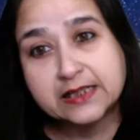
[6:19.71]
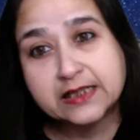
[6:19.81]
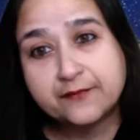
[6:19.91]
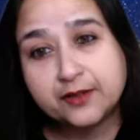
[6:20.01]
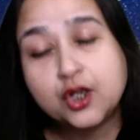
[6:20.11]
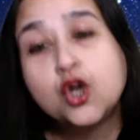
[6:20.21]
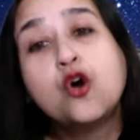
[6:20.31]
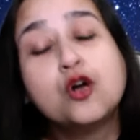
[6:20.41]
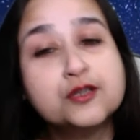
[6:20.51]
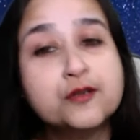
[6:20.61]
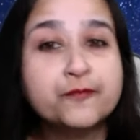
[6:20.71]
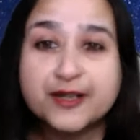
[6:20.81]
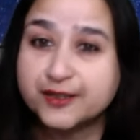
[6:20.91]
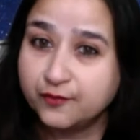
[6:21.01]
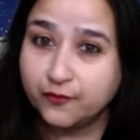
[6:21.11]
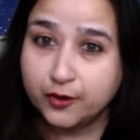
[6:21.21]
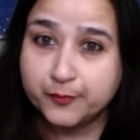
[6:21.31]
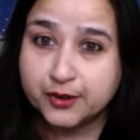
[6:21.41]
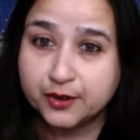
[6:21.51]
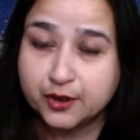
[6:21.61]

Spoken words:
level, also phrasal verbs.